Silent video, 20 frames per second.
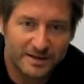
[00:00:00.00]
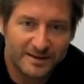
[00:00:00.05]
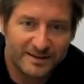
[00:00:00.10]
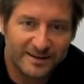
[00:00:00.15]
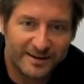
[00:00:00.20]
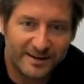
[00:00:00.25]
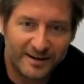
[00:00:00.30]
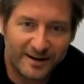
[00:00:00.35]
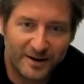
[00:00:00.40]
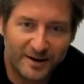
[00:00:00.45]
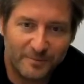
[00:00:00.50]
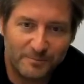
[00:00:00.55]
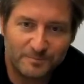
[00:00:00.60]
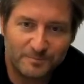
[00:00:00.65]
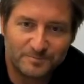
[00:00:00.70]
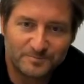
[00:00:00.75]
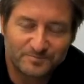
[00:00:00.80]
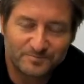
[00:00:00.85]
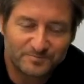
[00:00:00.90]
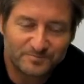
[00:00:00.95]
That
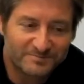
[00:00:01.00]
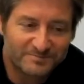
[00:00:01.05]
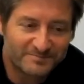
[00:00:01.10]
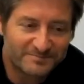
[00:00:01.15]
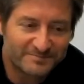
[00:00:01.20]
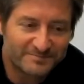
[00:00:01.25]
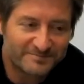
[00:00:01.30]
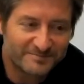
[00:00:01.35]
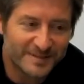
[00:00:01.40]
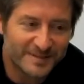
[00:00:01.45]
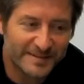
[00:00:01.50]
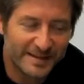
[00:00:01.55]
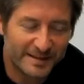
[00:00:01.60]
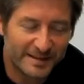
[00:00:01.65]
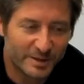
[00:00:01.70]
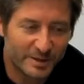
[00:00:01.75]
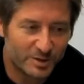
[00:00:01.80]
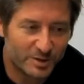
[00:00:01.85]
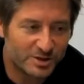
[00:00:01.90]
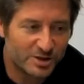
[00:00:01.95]

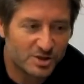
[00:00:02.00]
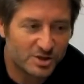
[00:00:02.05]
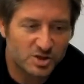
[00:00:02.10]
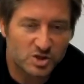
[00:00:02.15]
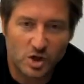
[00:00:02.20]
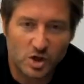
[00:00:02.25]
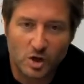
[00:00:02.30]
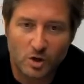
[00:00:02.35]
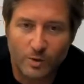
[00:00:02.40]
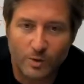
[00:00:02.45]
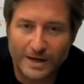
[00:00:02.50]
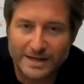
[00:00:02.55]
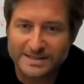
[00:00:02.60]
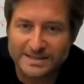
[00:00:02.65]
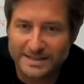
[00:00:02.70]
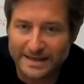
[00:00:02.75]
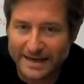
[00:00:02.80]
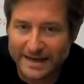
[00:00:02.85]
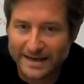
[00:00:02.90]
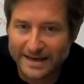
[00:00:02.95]
little two-stroke
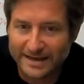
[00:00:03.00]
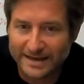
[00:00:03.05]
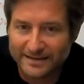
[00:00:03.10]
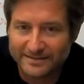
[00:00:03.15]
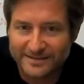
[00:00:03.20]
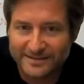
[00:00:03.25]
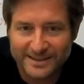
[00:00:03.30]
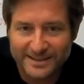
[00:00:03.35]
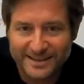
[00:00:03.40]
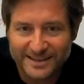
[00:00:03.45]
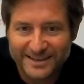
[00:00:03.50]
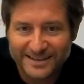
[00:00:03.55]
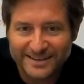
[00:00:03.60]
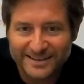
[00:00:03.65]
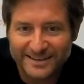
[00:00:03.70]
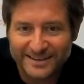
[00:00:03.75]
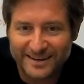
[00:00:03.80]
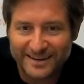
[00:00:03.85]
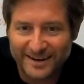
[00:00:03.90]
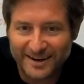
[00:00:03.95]
YZ80, and
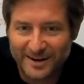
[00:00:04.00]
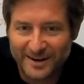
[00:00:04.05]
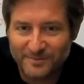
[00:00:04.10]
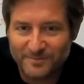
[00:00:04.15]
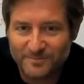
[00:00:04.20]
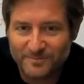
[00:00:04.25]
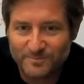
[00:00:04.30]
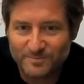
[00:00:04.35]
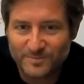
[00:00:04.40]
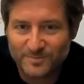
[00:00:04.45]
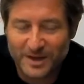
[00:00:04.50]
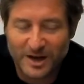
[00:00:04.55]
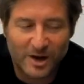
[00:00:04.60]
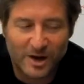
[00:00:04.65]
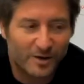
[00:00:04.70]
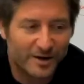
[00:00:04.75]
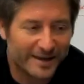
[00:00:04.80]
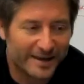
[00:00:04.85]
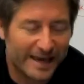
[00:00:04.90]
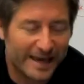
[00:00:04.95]
you know,
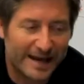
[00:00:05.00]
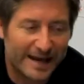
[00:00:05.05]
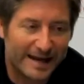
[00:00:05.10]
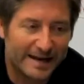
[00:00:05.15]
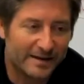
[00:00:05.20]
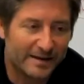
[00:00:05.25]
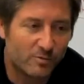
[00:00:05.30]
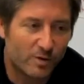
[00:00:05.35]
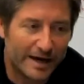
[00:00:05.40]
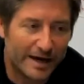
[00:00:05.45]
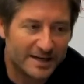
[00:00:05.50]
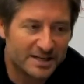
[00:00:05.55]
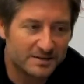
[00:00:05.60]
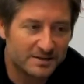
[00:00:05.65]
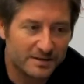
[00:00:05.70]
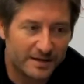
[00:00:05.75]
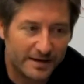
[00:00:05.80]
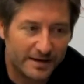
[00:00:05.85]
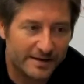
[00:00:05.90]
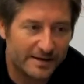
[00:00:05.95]
and again, I didn't ride
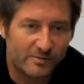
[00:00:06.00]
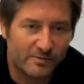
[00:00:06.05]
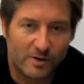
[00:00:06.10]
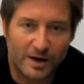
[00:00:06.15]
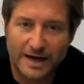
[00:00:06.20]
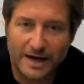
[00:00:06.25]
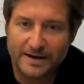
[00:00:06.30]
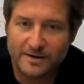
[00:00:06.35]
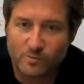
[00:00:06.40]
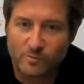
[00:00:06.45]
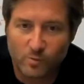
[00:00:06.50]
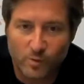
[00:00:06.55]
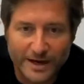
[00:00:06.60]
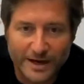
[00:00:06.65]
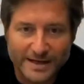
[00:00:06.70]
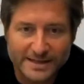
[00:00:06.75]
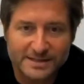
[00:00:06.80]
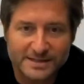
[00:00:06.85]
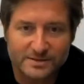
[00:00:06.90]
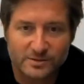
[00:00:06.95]
or
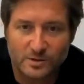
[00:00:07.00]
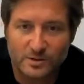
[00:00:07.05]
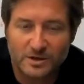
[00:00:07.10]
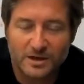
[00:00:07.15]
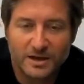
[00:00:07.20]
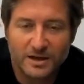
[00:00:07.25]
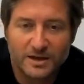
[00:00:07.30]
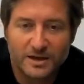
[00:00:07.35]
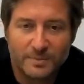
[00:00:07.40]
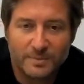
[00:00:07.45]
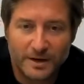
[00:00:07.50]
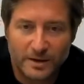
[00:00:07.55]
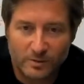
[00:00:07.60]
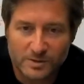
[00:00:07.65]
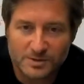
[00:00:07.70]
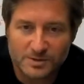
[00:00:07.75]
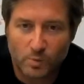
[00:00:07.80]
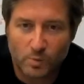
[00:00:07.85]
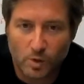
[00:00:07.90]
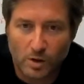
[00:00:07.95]
race, but it
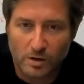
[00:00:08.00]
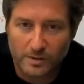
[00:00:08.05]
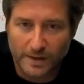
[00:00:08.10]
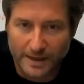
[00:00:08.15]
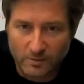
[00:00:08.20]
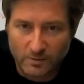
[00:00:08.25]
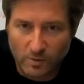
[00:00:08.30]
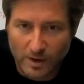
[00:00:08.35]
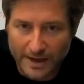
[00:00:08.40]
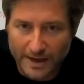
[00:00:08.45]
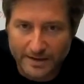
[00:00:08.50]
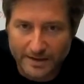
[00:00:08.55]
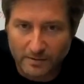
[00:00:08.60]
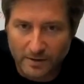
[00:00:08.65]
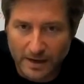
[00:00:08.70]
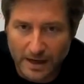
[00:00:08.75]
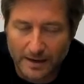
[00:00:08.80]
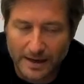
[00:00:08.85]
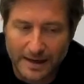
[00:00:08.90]
was more like riding around.